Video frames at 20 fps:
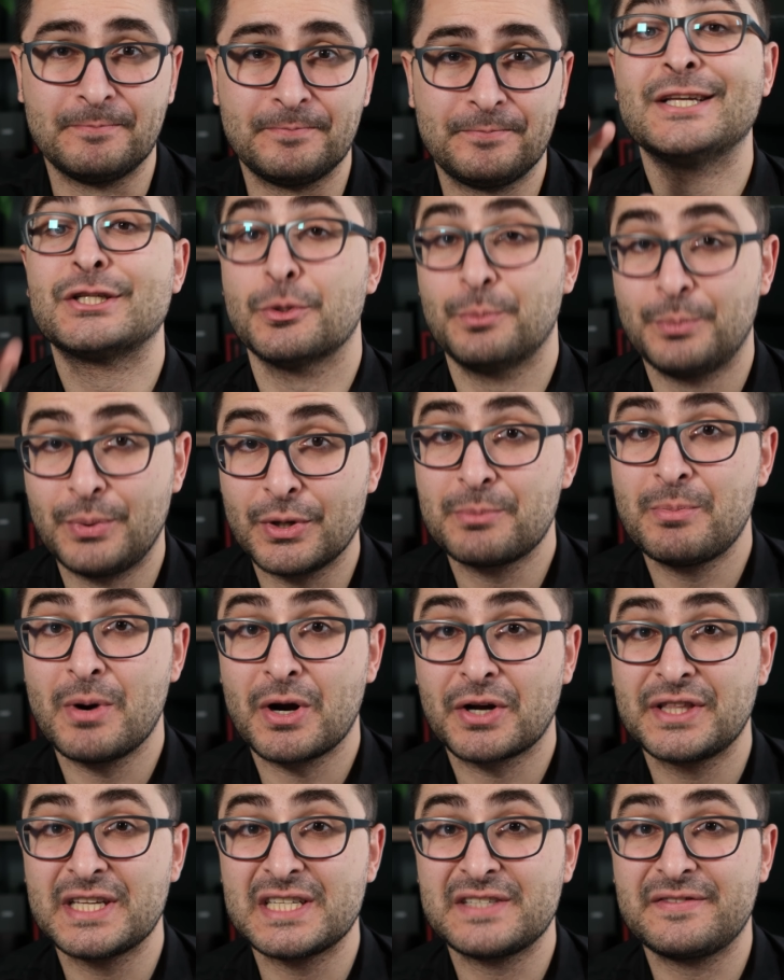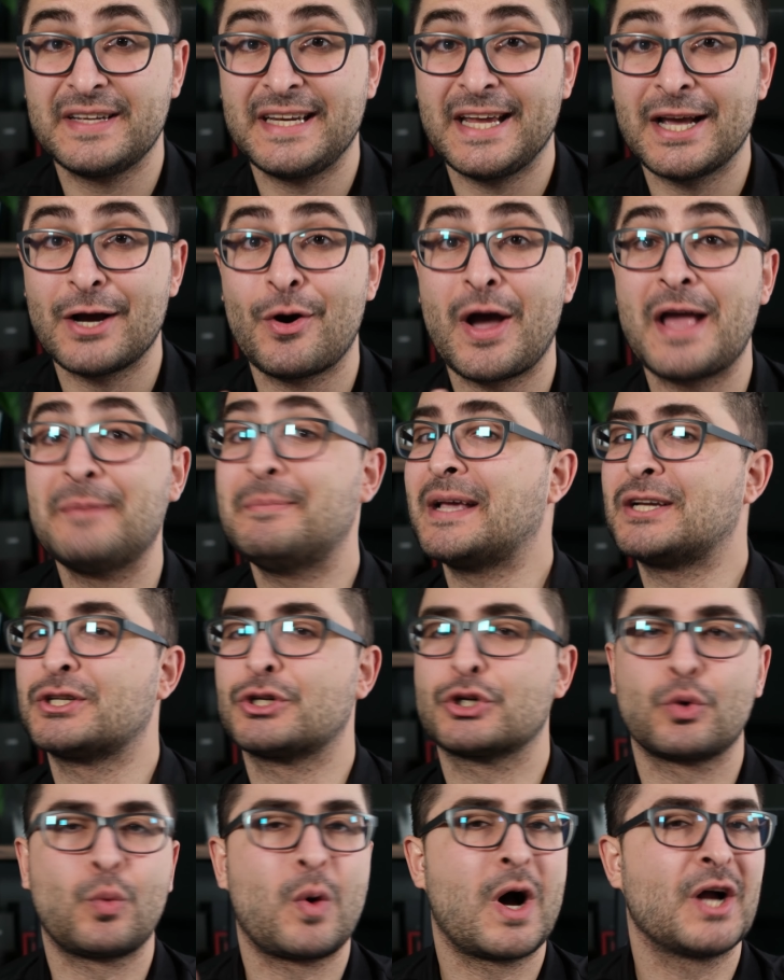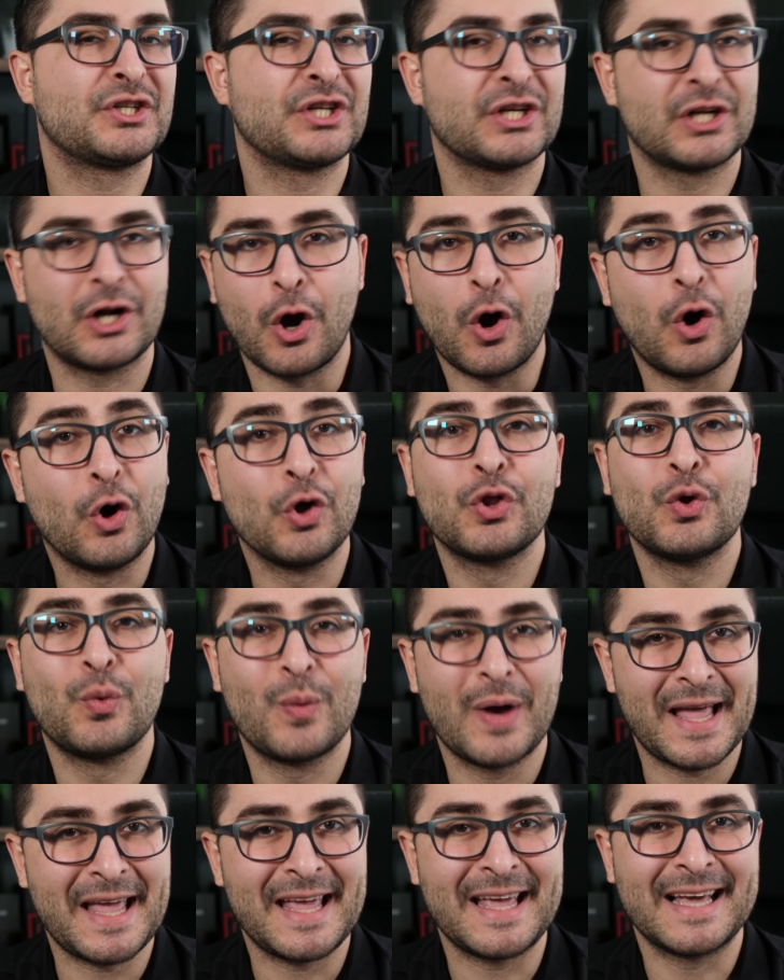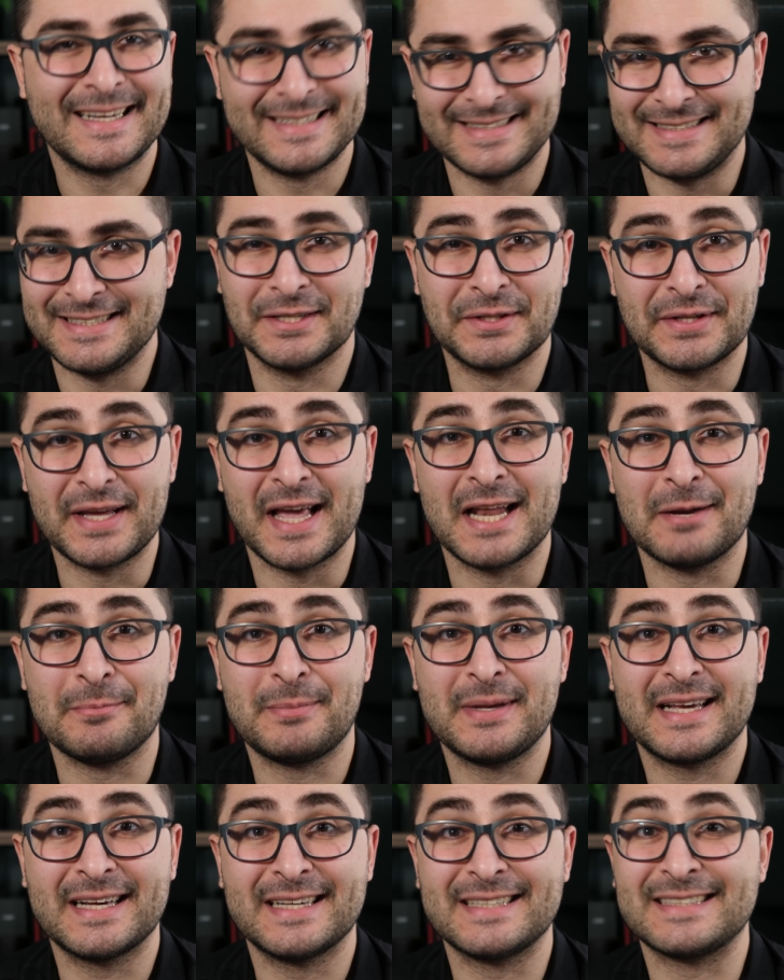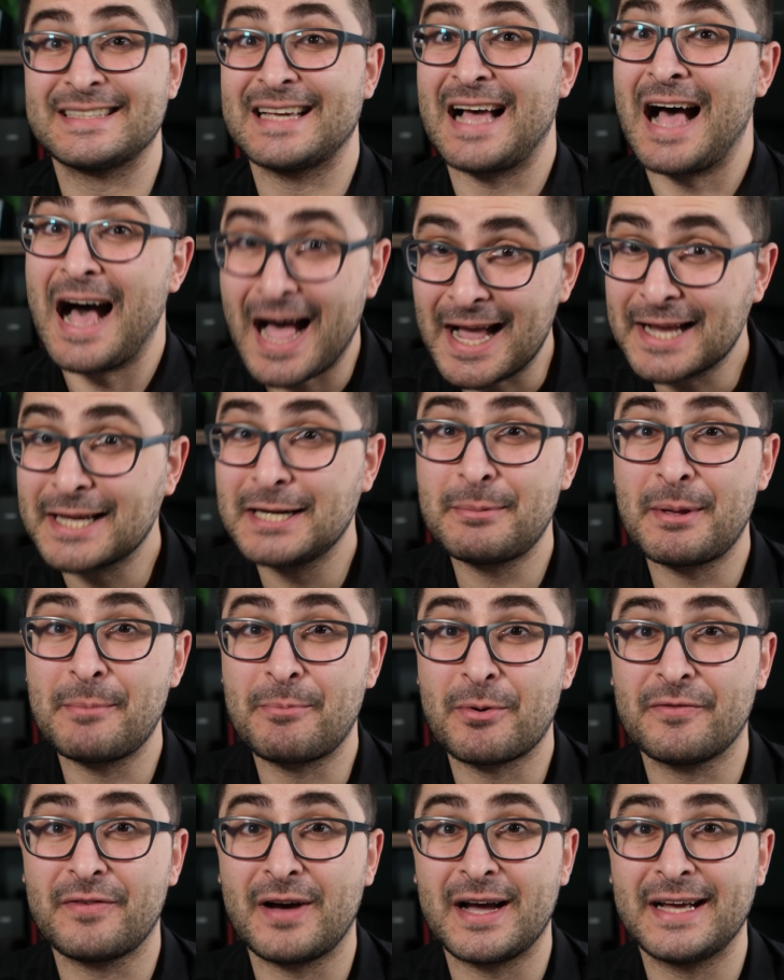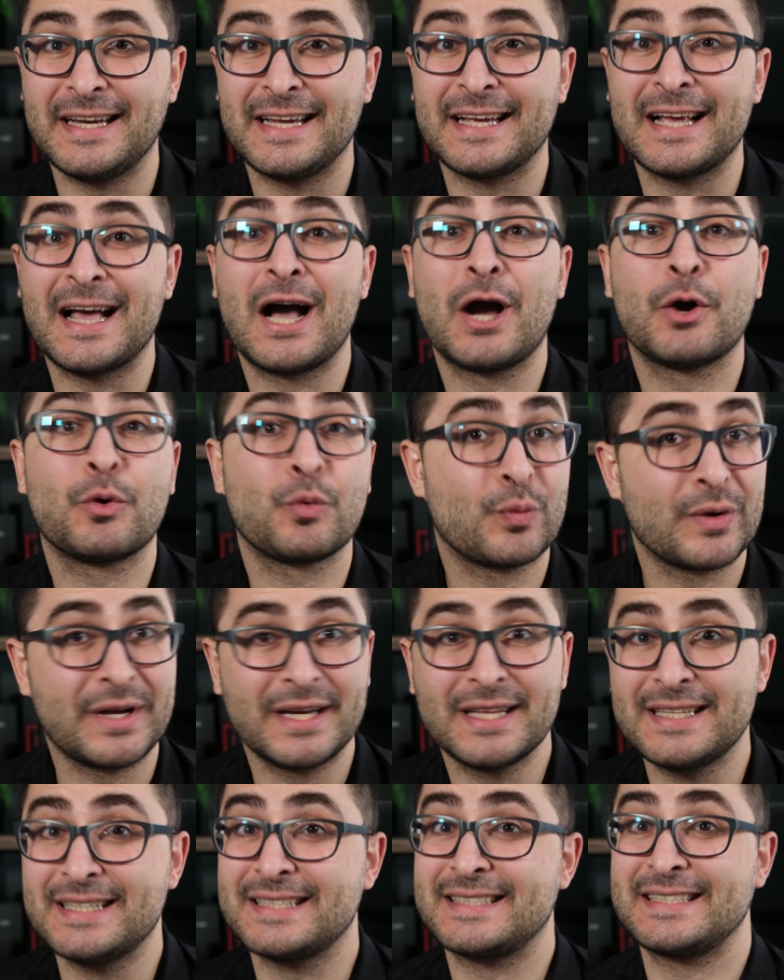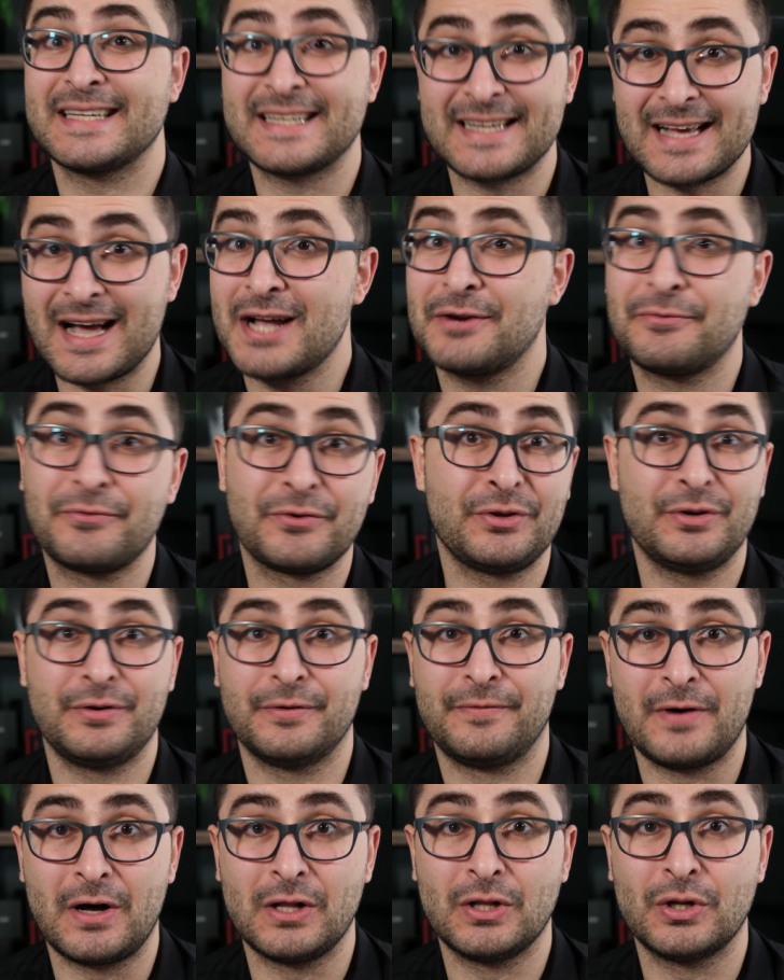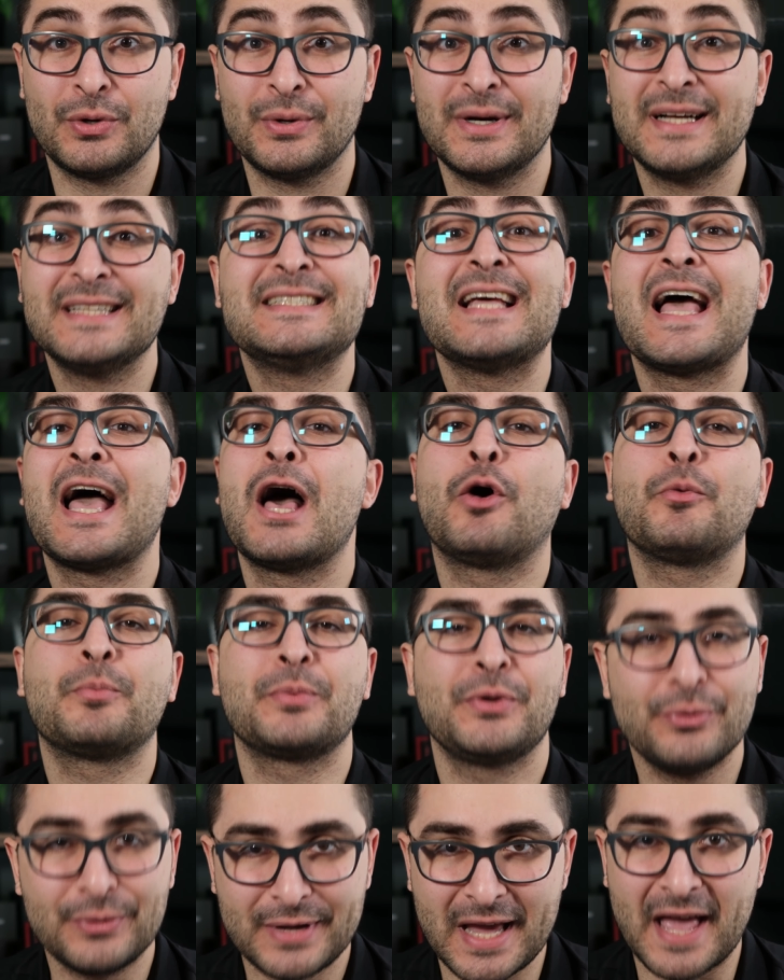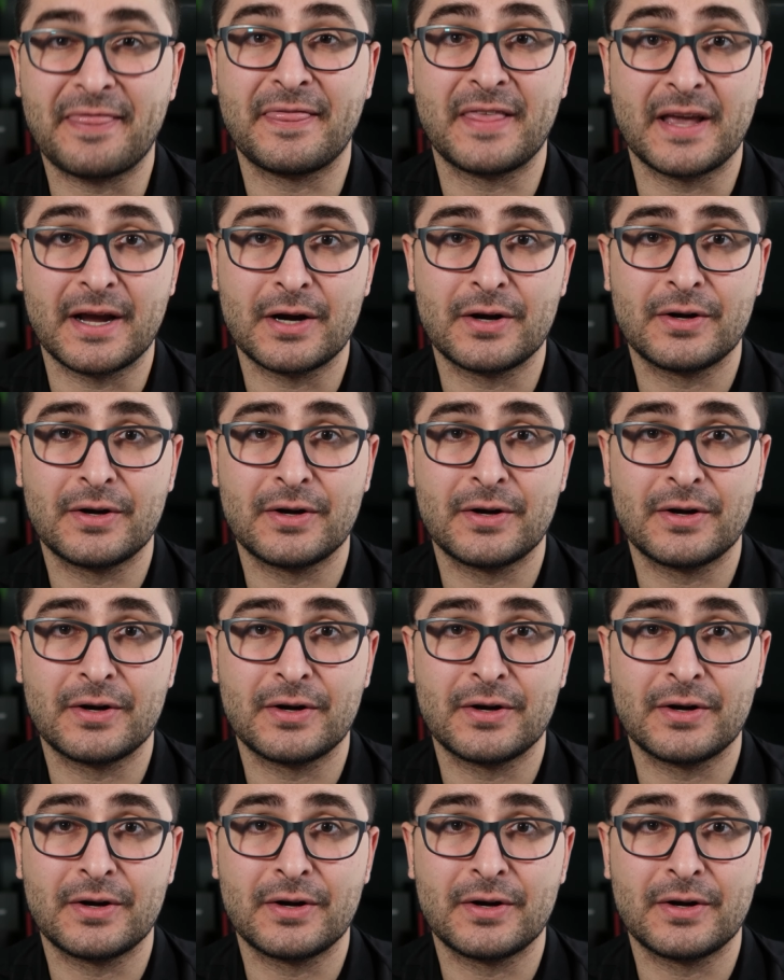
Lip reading: So bookmark this video and make sure to watch it all the way until the end, because I'm going to be providing a realistic guide for you to follow to help you get there.